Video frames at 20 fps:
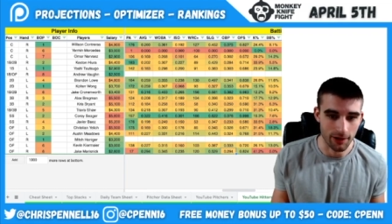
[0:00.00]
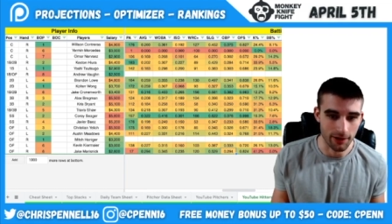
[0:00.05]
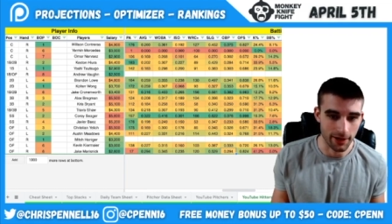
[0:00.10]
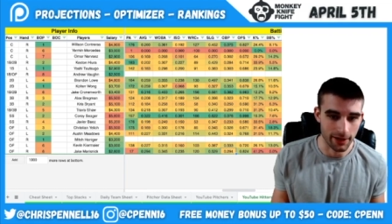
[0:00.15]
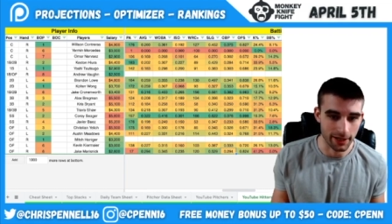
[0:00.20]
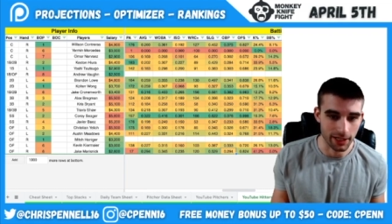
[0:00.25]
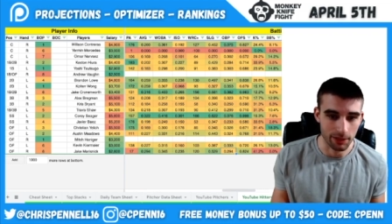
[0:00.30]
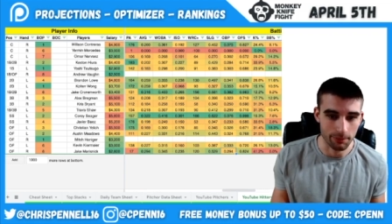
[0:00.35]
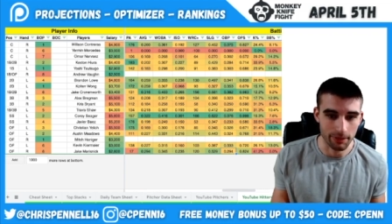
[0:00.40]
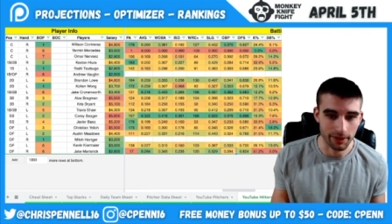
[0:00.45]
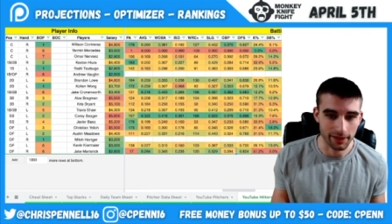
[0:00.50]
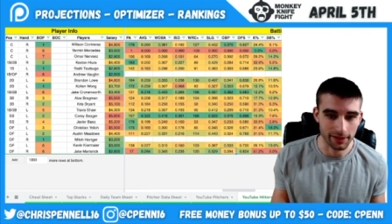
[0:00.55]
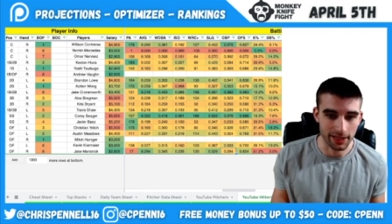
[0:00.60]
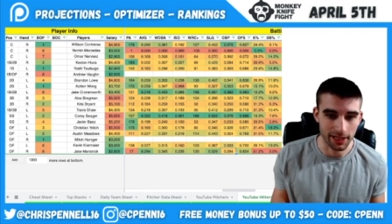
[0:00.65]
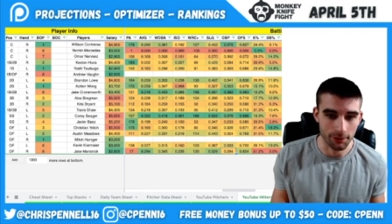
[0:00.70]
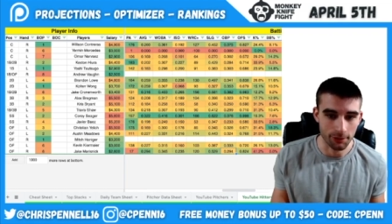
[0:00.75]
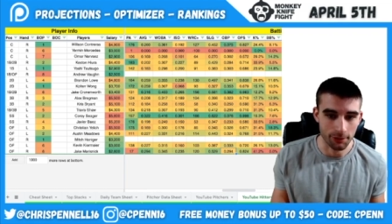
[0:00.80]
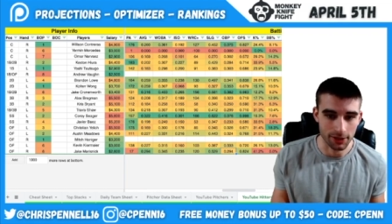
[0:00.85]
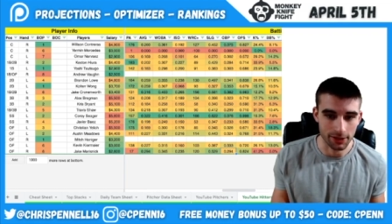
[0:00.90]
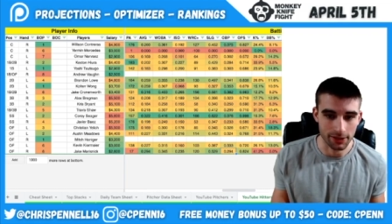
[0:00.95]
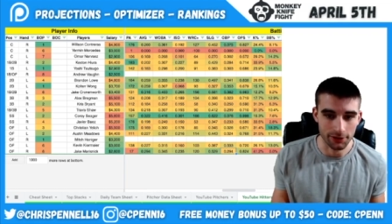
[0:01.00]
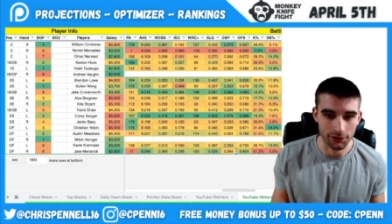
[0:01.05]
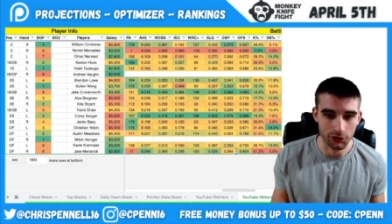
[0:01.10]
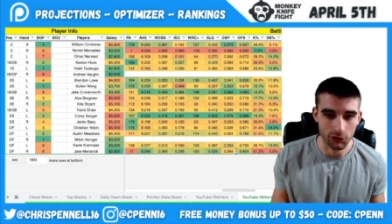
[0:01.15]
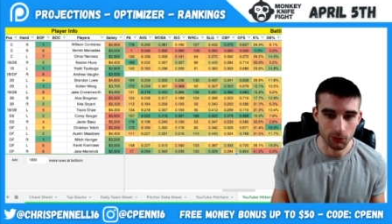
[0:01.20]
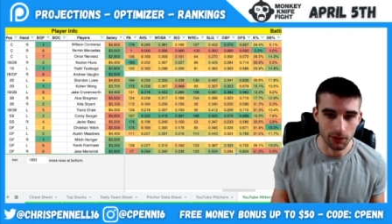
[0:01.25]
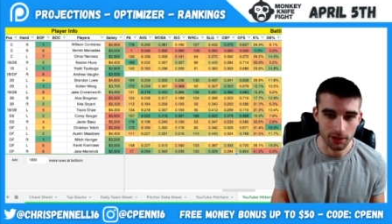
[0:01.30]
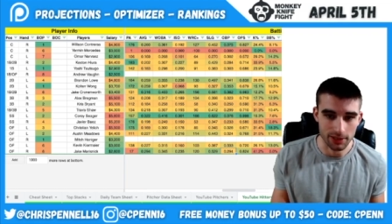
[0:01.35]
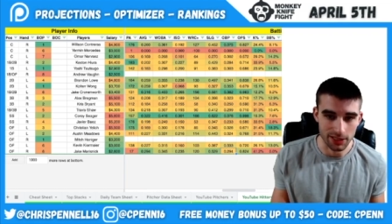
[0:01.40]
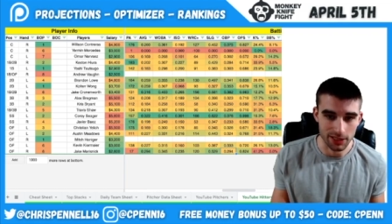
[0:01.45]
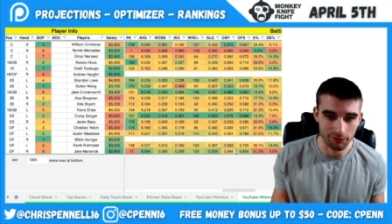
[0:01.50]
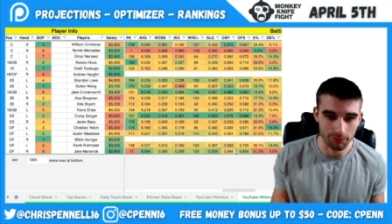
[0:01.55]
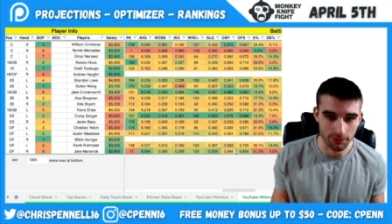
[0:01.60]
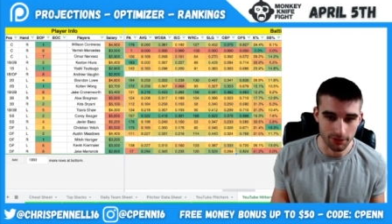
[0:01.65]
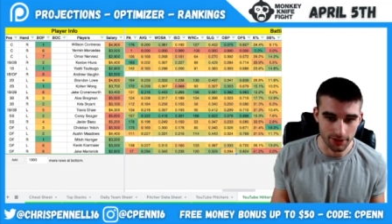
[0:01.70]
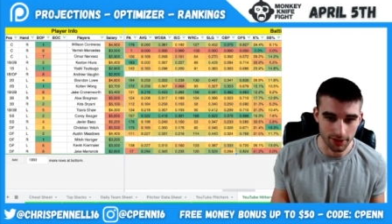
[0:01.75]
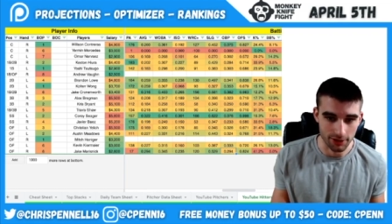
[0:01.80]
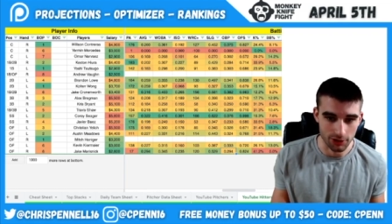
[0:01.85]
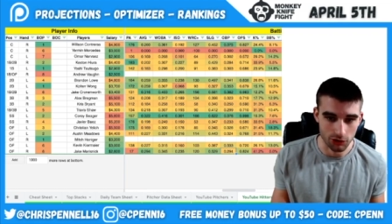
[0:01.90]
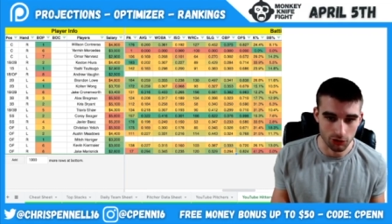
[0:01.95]
Now you got to pair that with a near twenty-seven
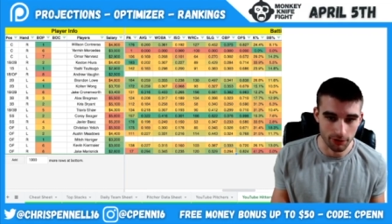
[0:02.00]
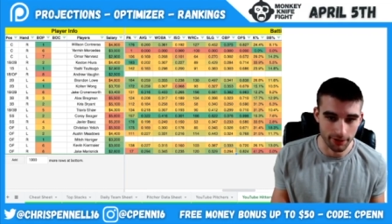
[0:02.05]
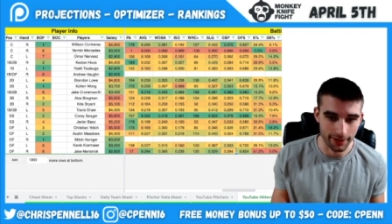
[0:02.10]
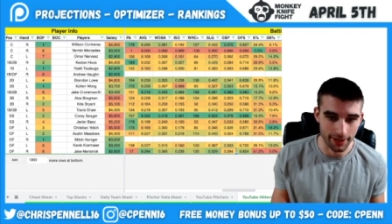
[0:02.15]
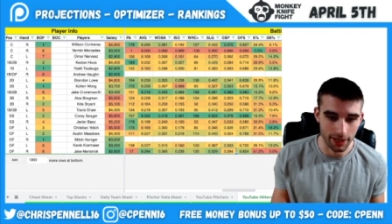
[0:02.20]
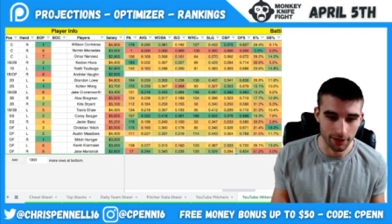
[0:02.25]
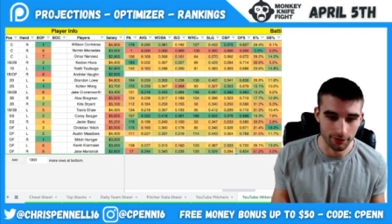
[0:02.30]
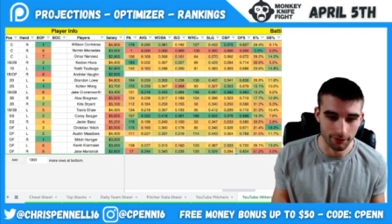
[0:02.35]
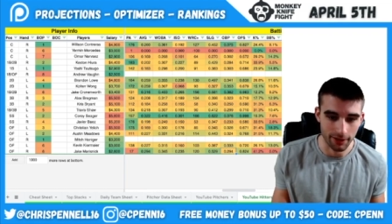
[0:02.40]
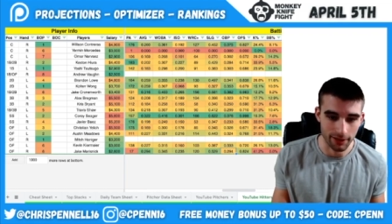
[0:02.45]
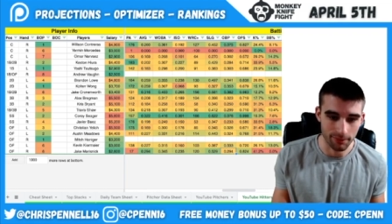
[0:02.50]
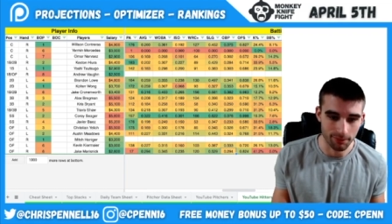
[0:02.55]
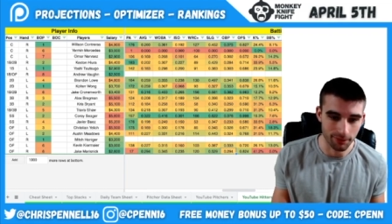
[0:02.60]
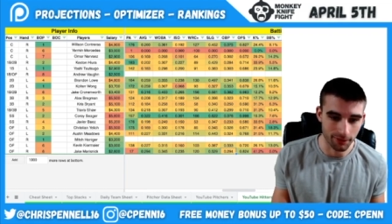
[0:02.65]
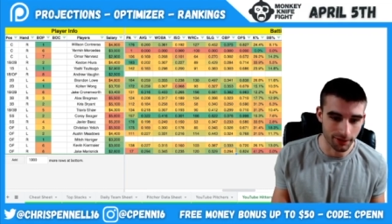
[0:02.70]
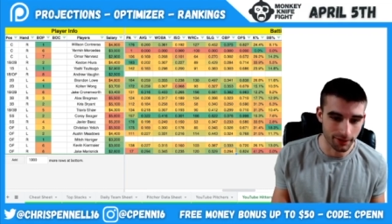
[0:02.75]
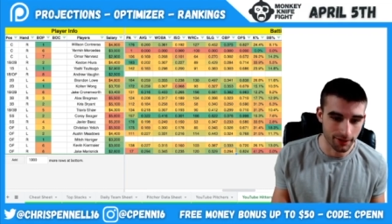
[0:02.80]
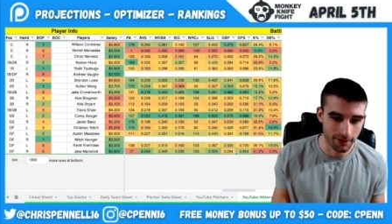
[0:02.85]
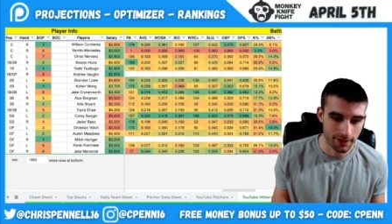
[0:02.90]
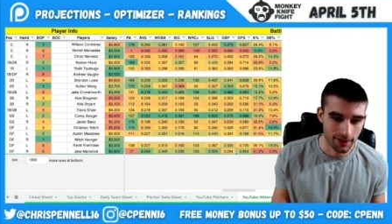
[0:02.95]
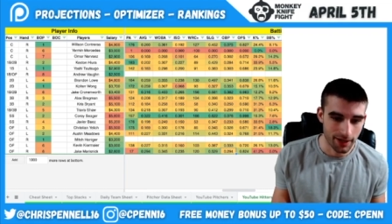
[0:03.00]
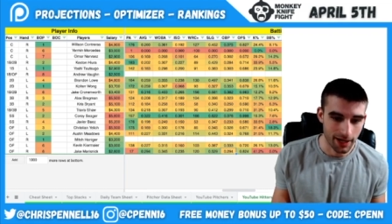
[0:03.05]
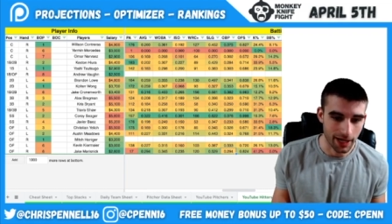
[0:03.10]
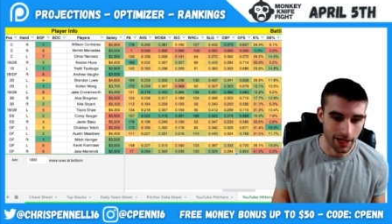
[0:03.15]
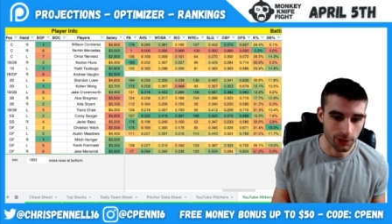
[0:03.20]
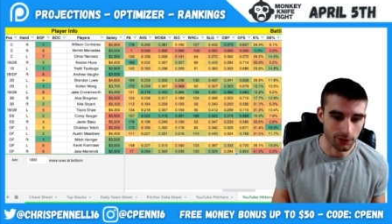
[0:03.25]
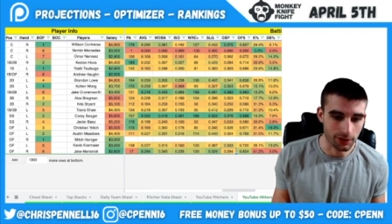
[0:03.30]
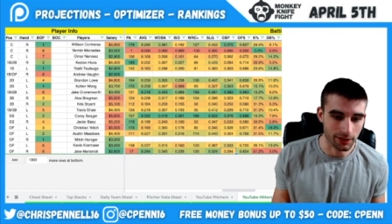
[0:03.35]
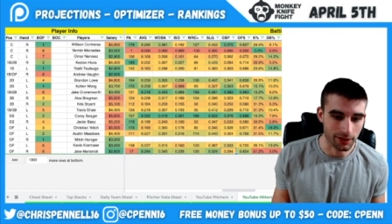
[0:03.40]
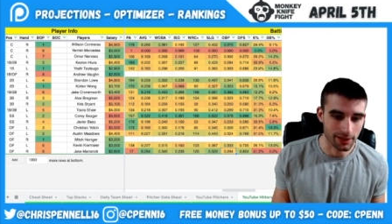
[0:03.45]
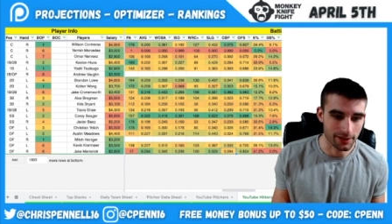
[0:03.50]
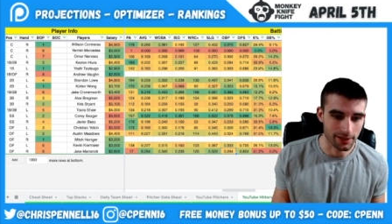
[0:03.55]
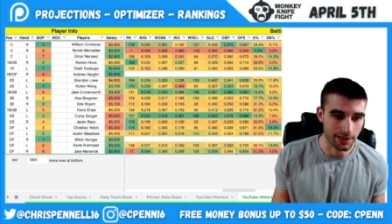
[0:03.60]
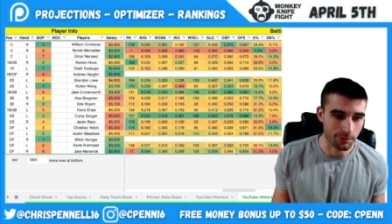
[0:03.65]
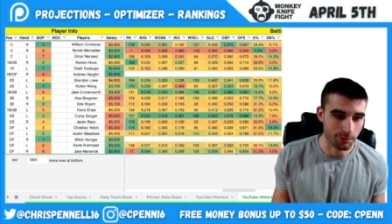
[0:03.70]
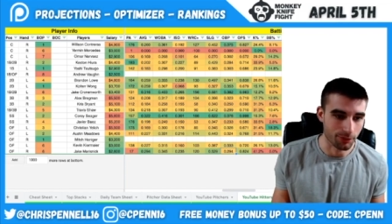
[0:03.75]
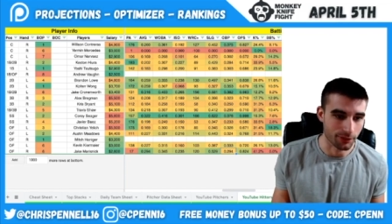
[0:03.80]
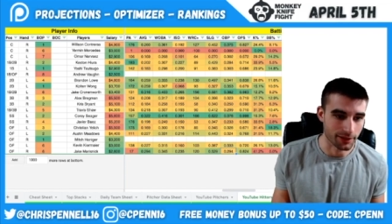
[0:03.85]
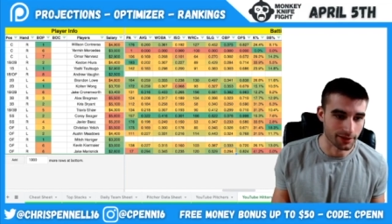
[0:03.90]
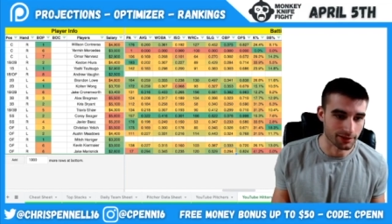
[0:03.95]
percent strikeout rate, but I do think he's a
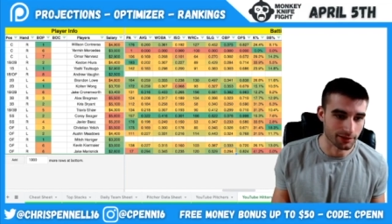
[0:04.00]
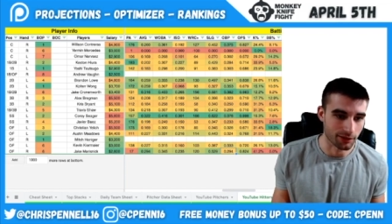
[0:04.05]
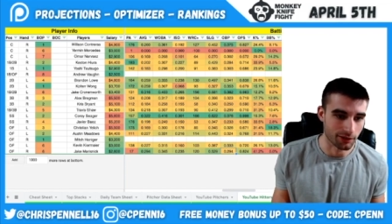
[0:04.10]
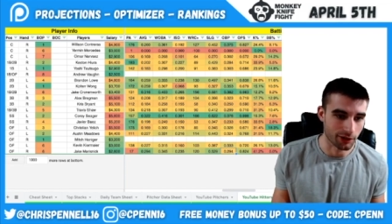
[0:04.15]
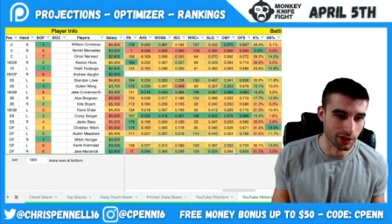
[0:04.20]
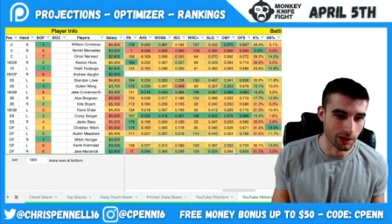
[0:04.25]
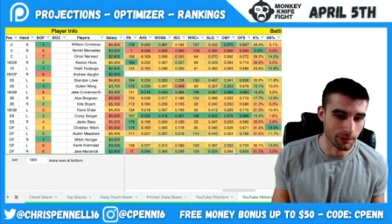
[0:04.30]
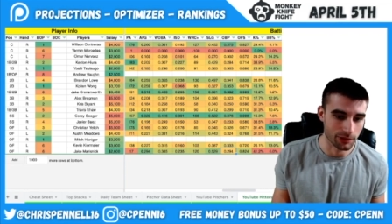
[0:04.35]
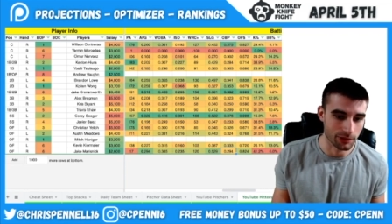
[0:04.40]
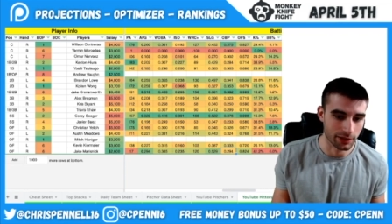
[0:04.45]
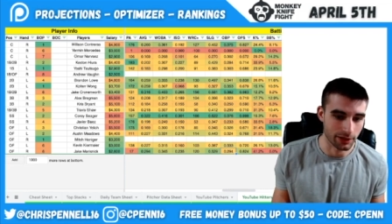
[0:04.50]
pretty solid option there.